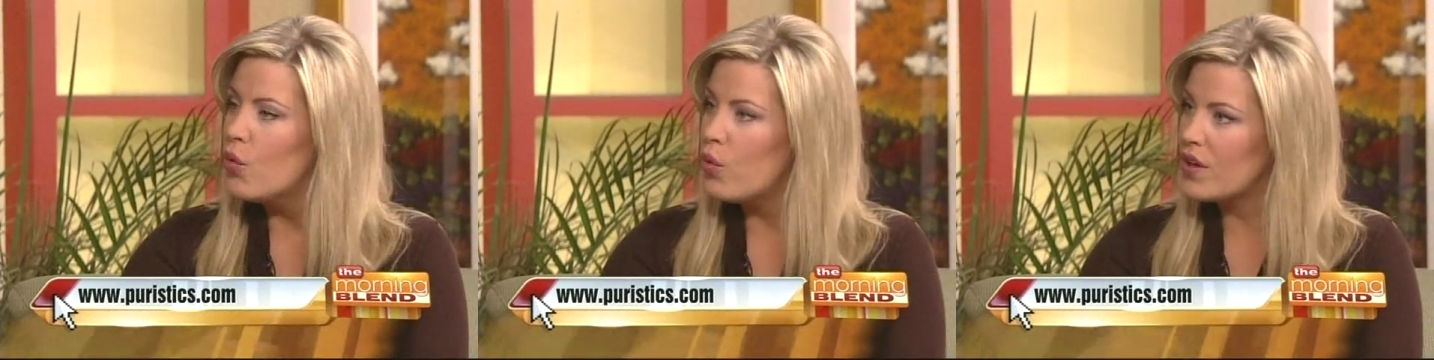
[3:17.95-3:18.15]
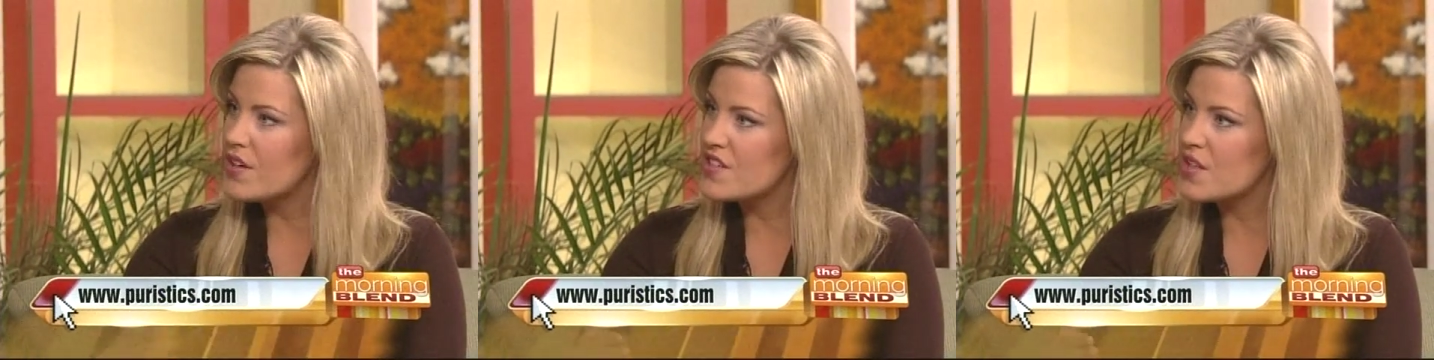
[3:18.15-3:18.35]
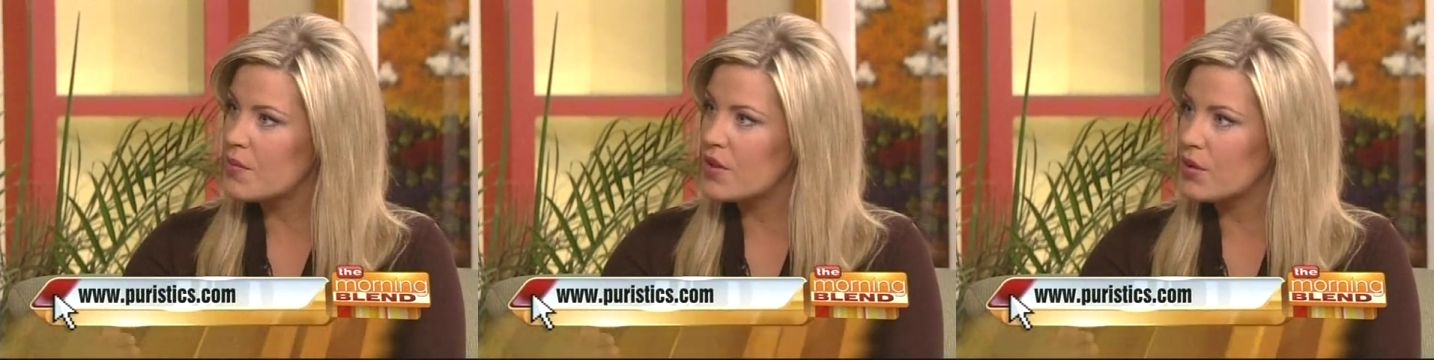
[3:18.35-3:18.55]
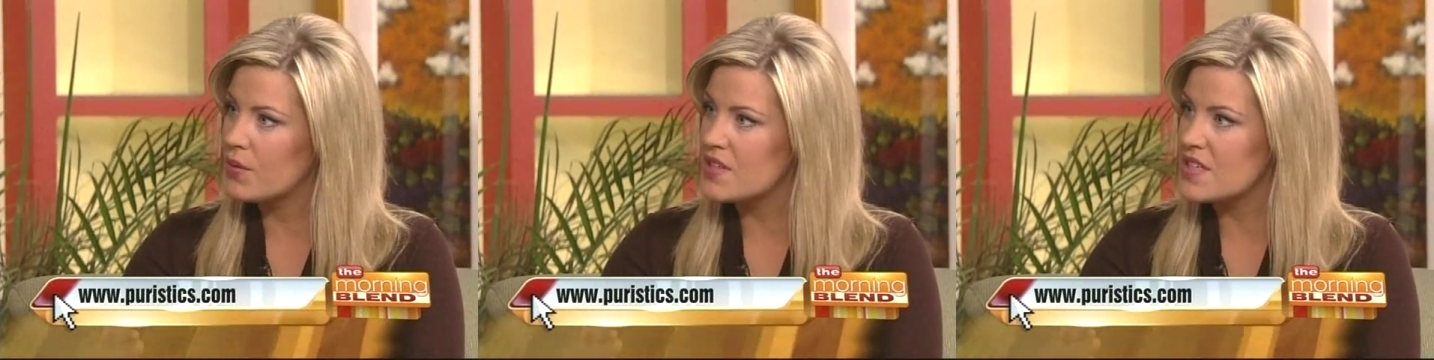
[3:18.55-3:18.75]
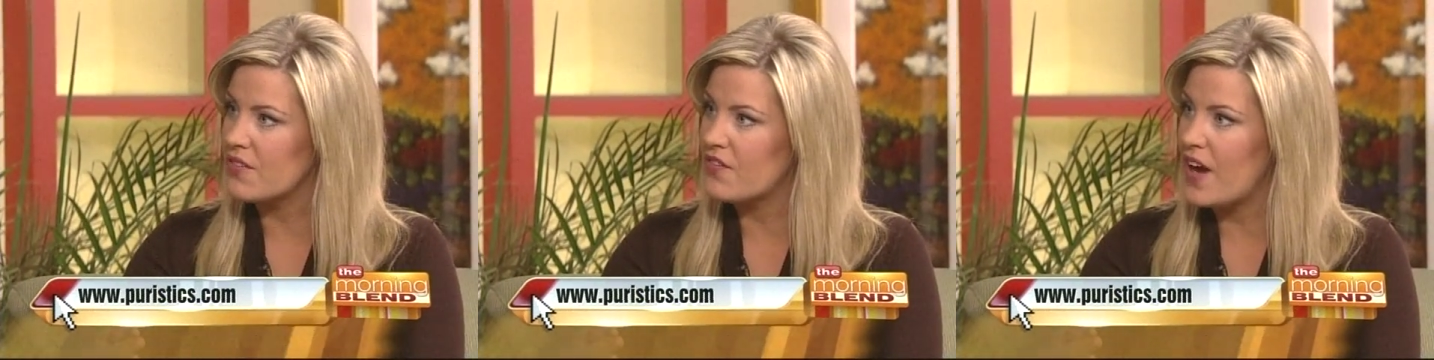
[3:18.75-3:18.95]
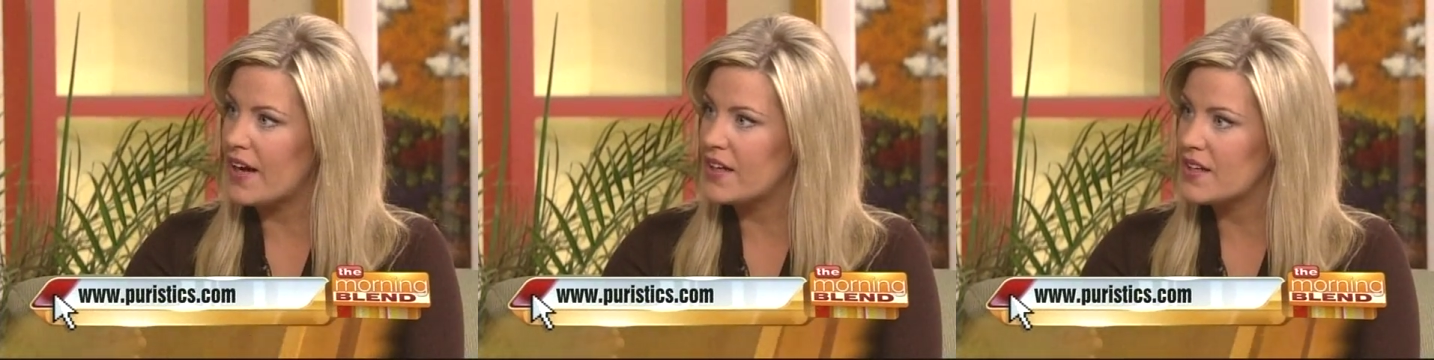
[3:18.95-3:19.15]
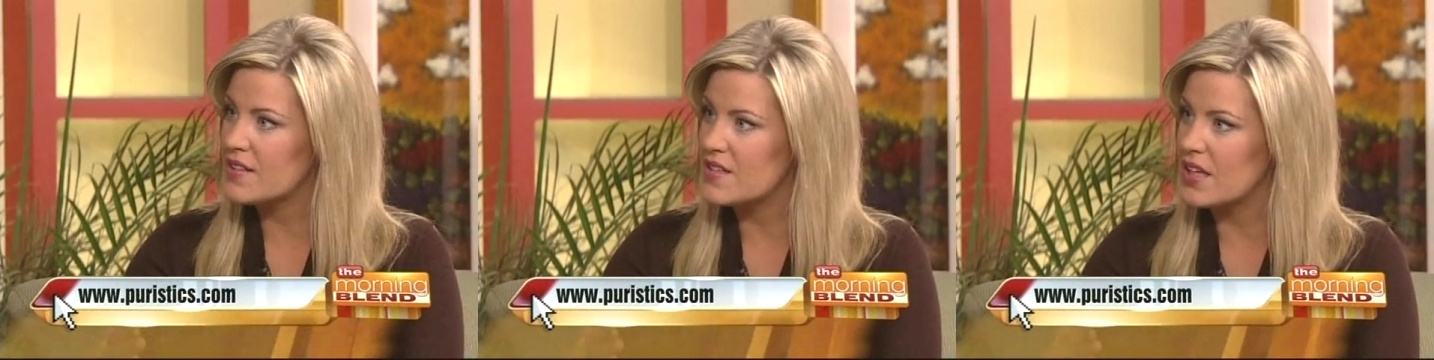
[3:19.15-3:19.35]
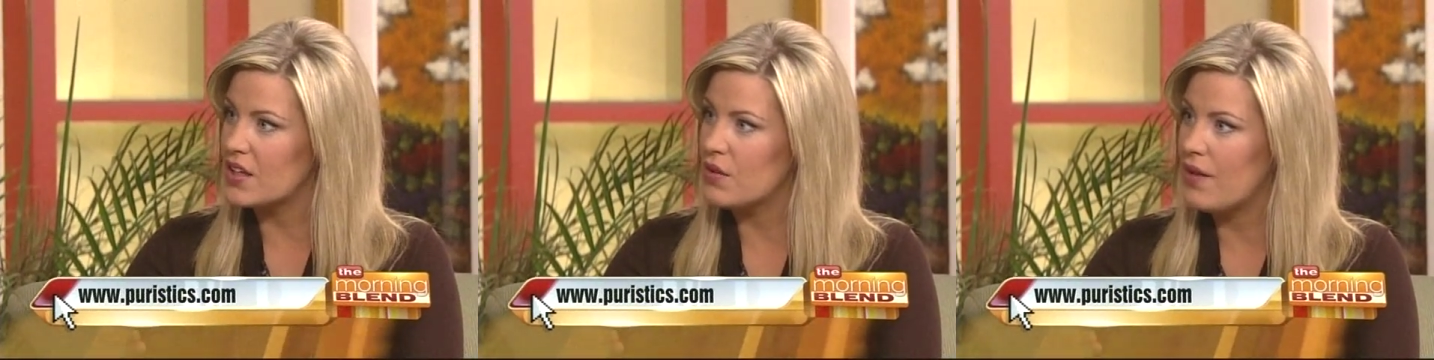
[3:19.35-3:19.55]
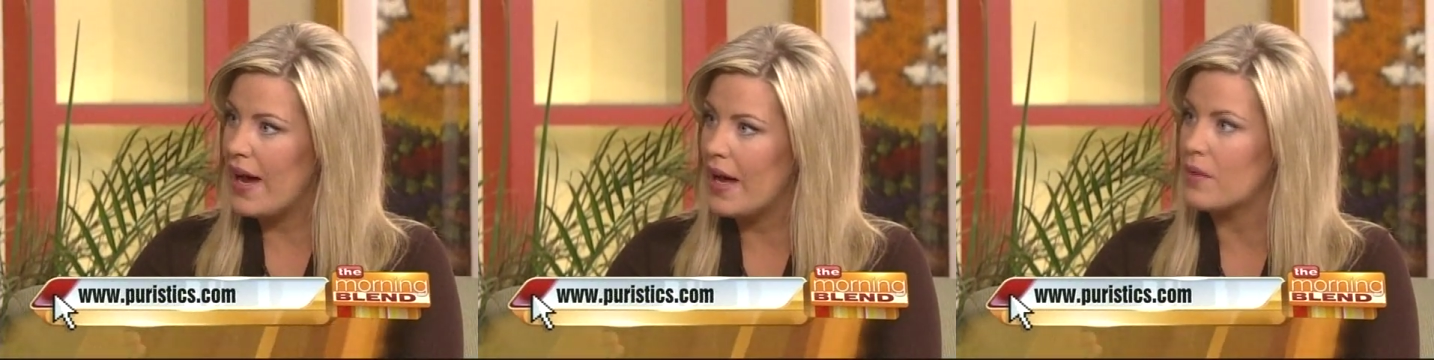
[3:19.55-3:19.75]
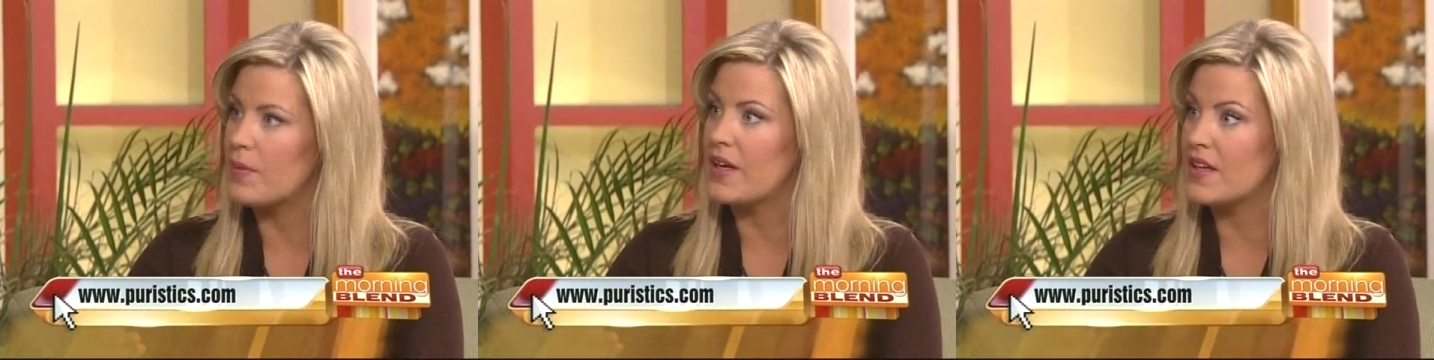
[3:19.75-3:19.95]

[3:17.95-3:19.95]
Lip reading: what are some of the recent findings that you had?